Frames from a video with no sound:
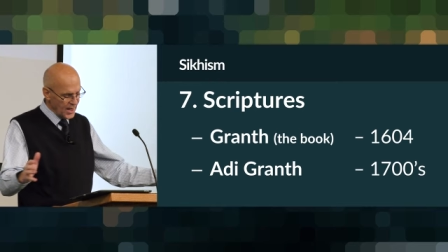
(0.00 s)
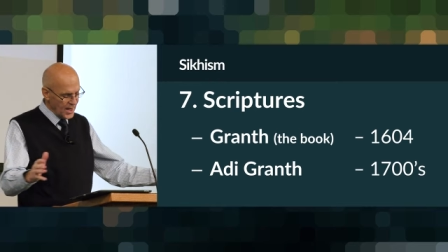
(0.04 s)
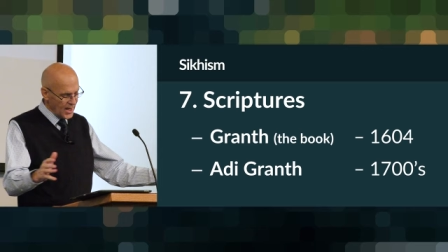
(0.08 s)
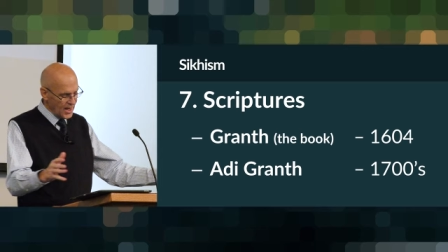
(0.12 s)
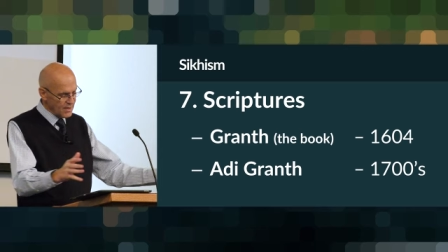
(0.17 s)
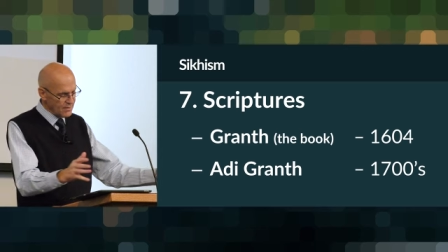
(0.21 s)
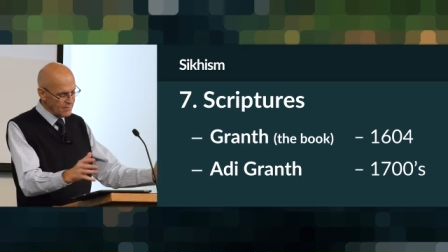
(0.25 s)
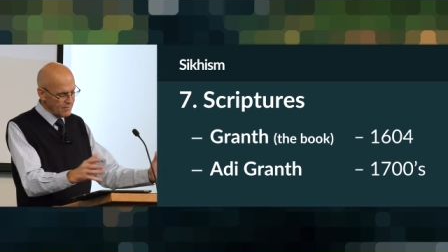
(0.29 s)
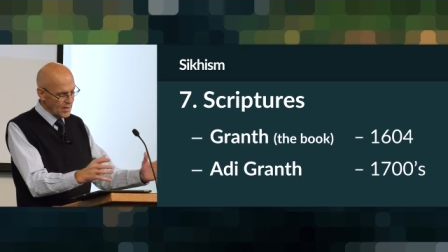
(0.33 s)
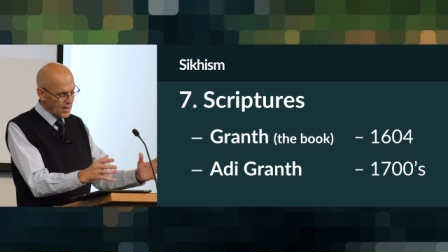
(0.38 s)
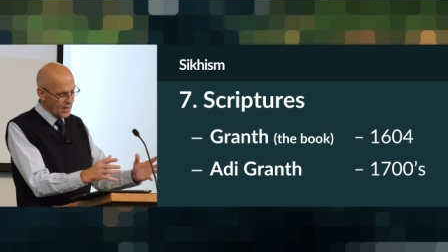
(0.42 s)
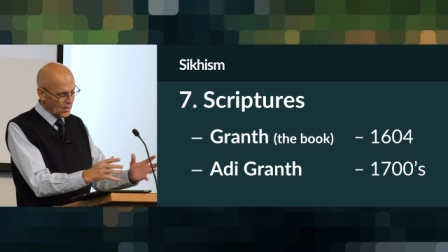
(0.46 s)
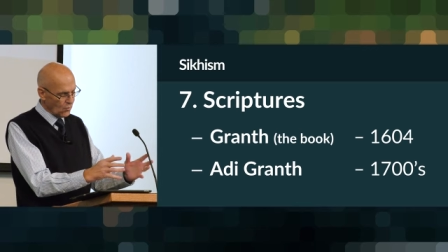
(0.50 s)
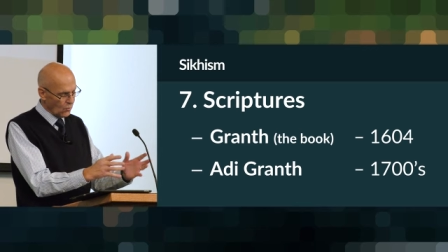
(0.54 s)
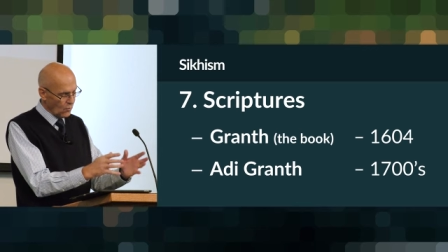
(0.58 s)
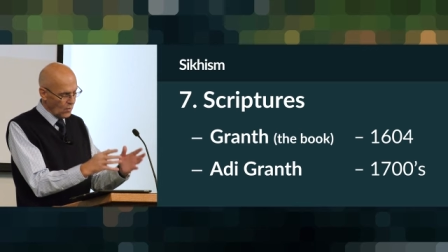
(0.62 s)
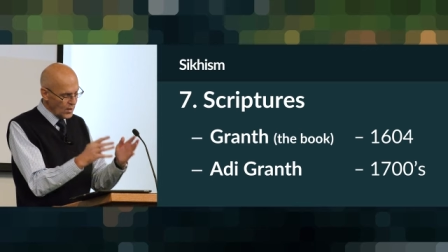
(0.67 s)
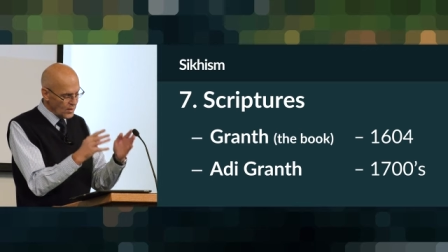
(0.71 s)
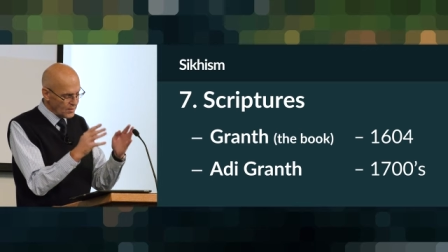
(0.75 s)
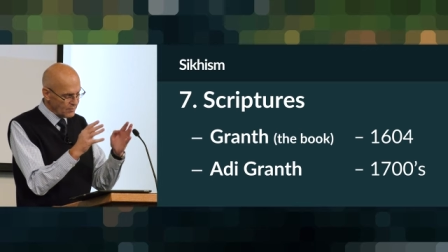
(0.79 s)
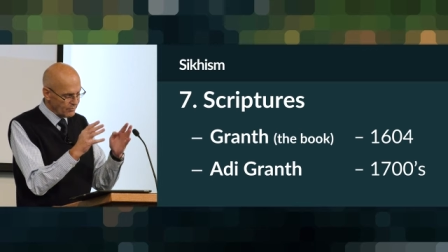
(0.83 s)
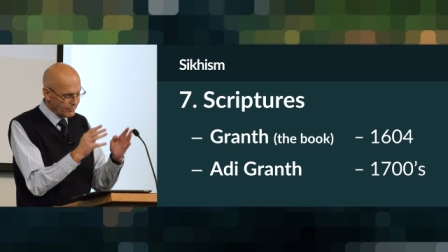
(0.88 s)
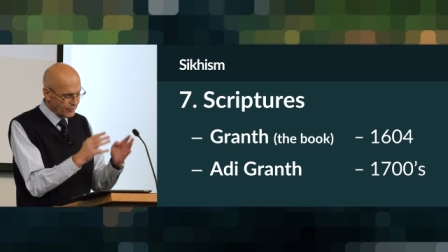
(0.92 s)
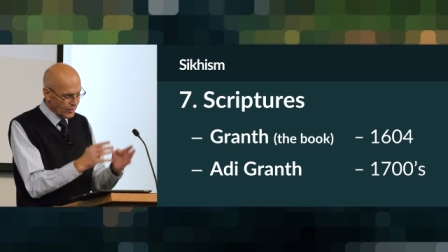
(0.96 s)
and make
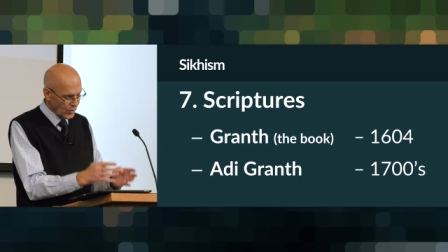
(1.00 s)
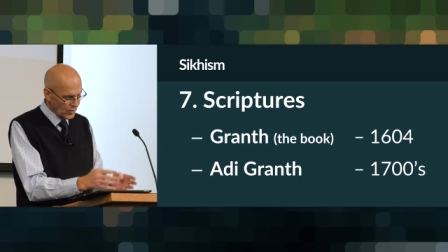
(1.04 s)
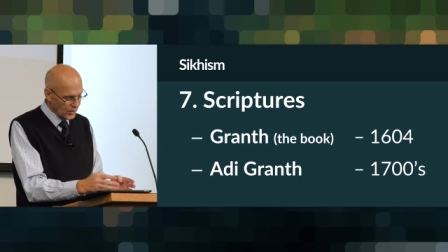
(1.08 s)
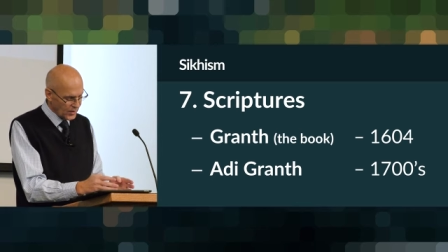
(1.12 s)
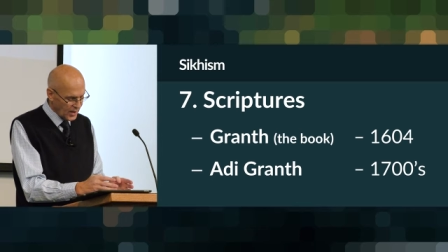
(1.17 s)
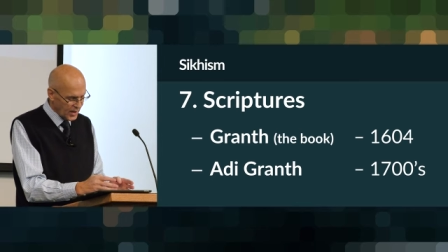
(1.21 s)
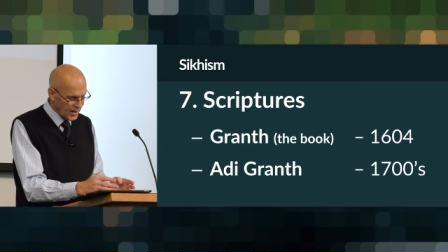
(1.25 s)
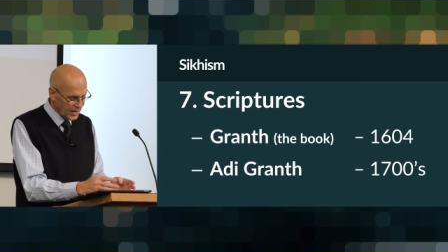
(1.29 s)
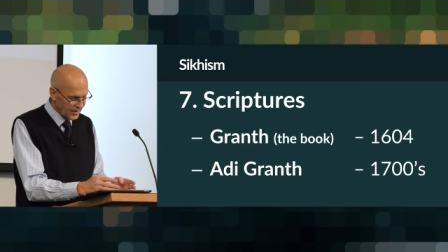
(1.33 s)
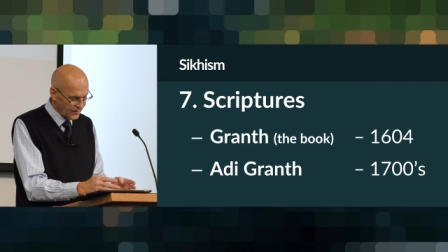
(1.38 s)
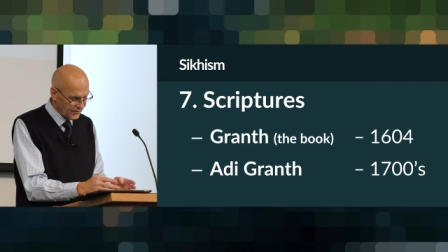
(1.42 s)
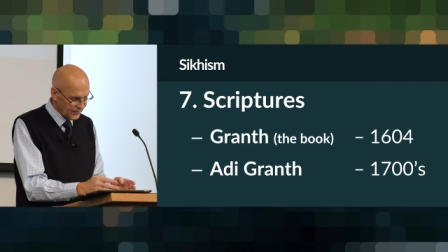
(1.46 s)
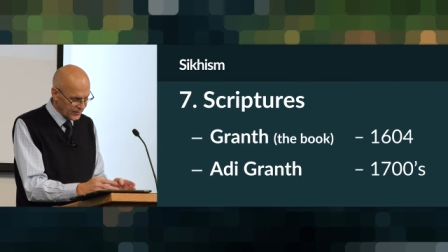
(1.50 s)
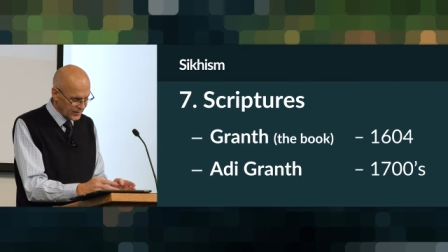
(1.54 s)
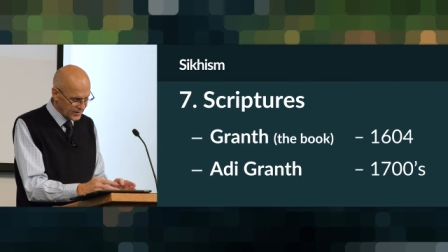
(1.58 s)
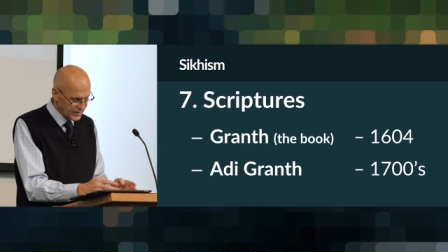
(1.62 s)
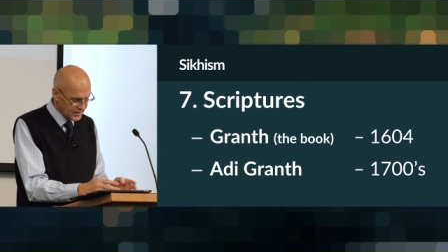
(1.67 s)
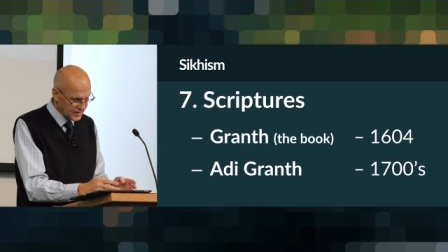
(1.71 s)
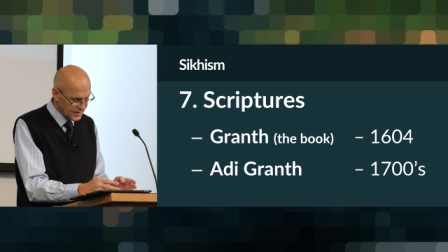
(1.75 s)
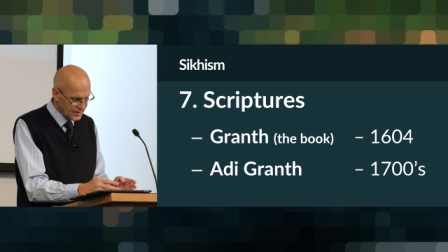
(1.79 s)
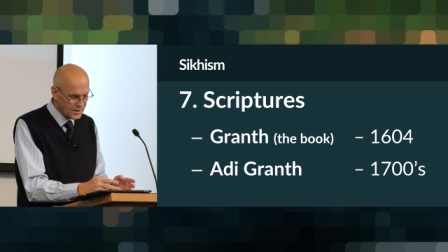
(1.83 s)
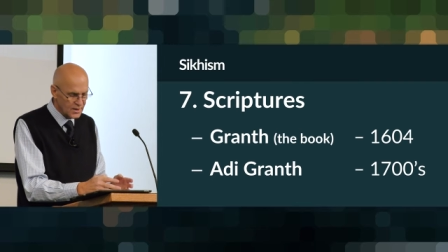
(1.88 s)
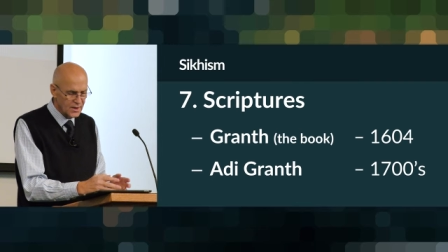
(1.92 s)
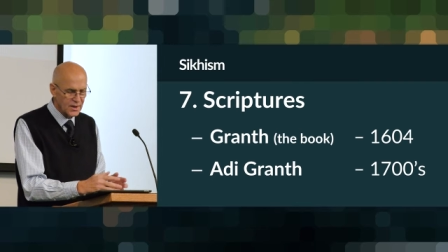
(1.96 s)
one book out of
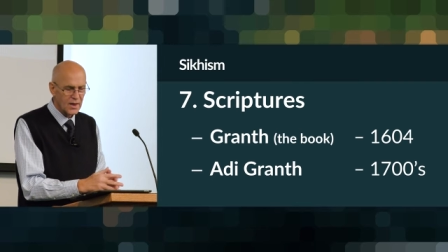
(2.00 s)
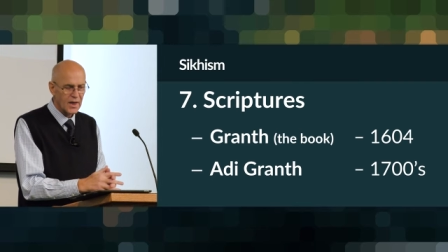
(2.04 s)
it.